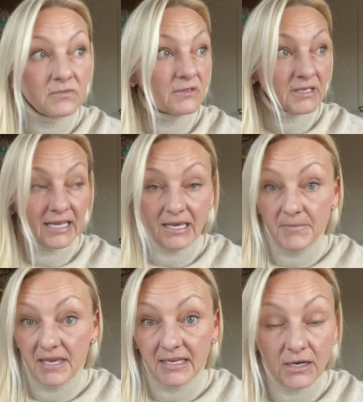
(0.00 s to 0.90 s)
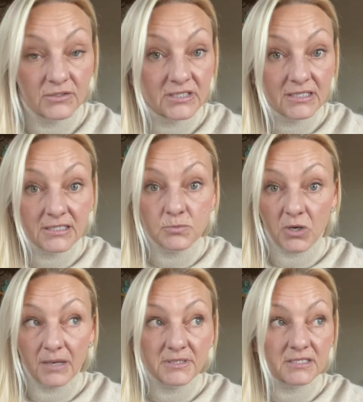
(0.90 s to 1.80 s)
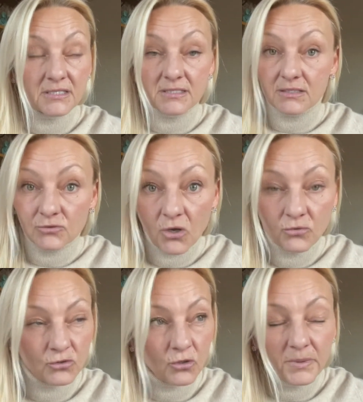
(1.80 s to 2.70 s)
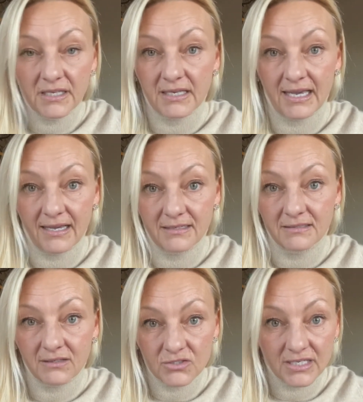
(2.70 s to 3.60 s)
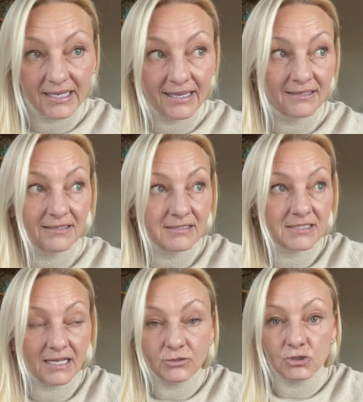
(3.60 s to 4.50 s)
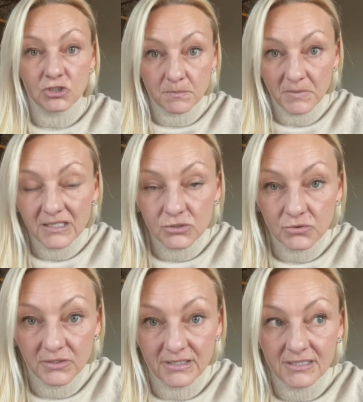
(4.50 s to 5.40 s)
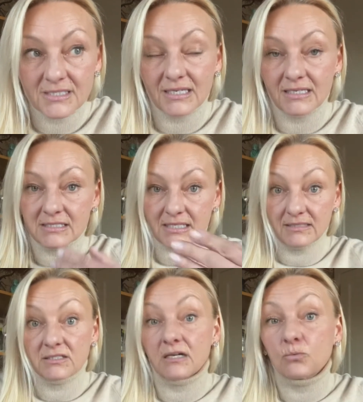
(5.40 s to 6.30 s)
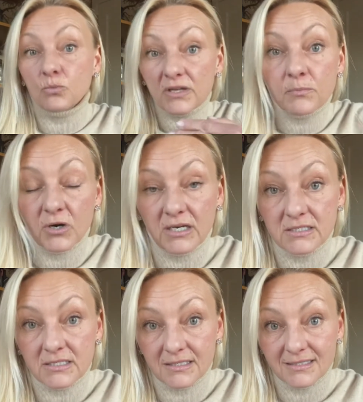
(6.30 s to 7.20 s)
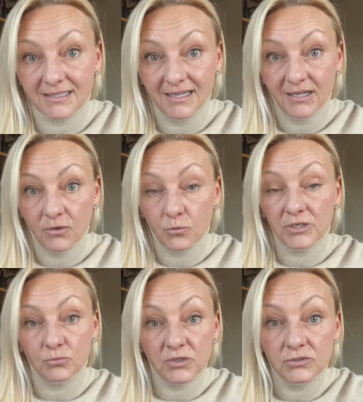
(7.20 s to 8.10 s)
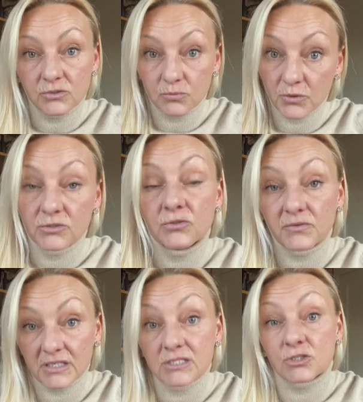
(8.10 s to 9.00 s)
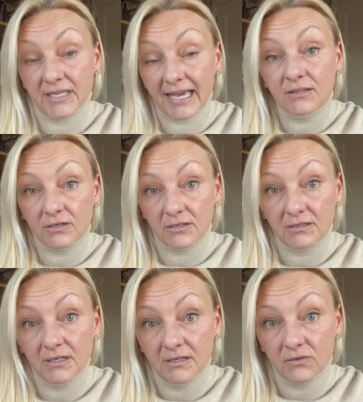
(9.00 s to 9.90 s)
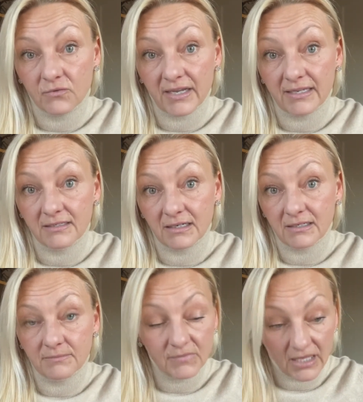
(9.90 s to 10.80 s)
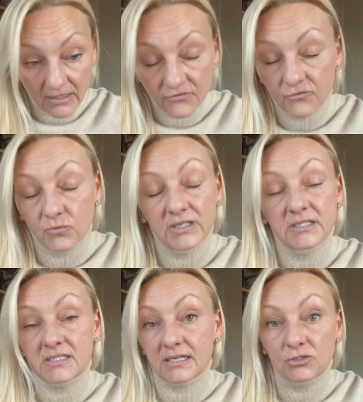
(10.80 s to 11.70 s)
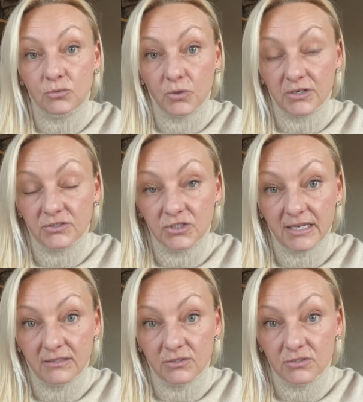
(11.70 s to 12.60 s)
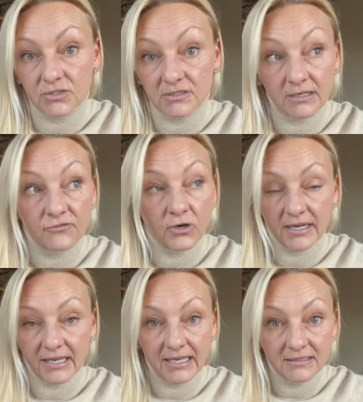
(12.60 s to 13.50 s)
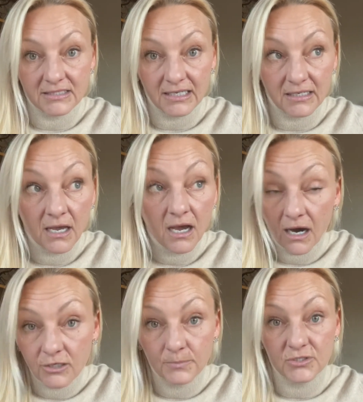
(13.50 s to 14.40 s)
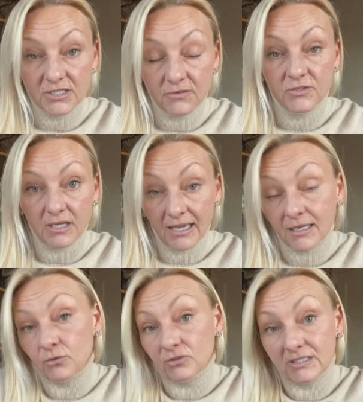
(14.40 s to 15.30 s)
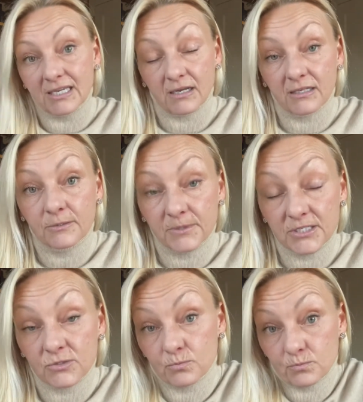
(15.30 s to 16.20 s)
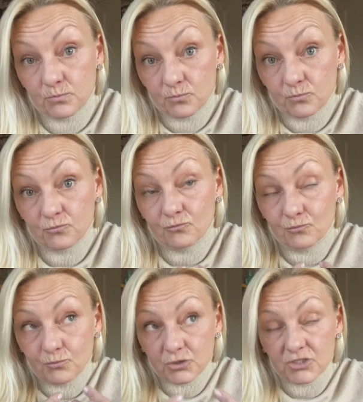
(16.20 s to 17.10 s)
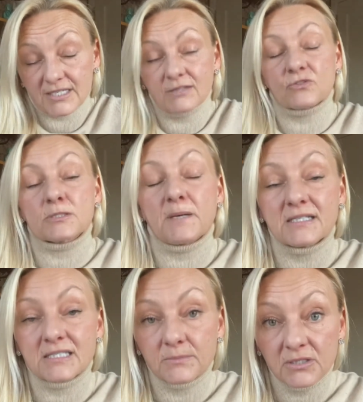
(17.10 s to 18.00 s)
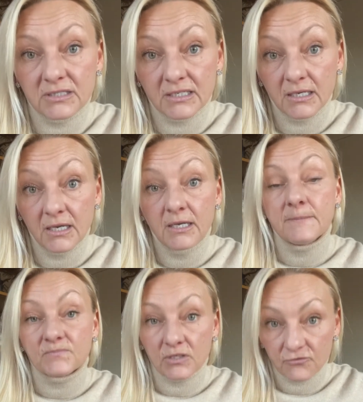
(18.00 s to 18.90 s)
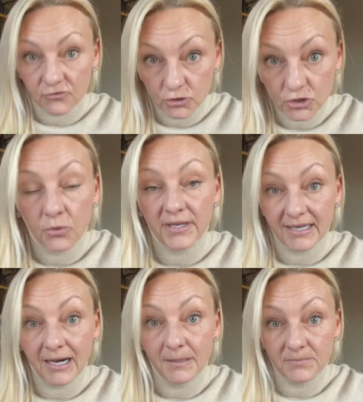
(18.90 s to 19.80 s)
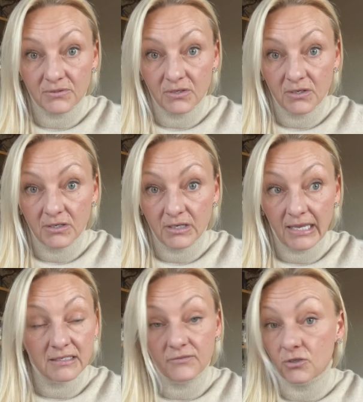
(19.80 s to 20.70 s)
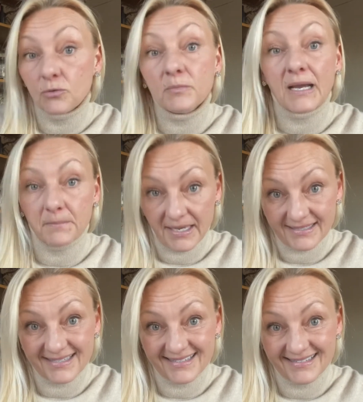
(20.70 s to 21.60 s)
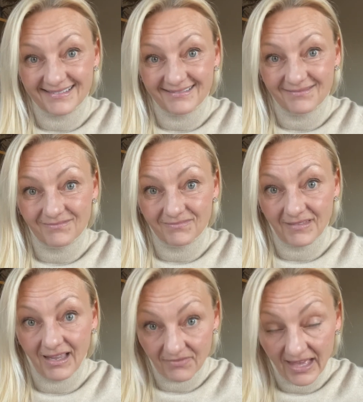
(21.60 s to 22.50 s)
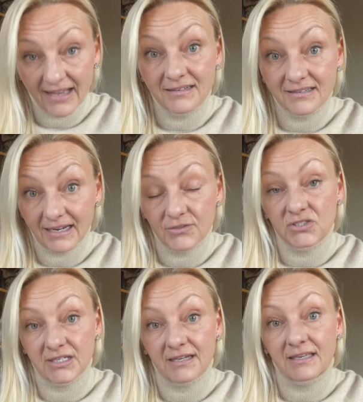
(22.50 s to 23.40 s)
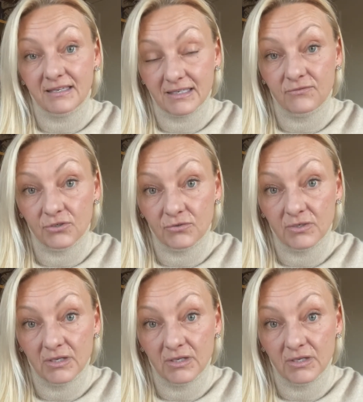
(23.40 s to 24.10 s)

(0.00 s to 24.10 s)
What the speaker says: Can I make guarantees, promises? No, nobody can. Because again, it's not just me doing this. It's a done with process. We're doing this together, right? If we decide to work together. And therefore, I can't take 100%. I can only take 100% responsibility for showing up and giving you my best. And that guarantee I can give you.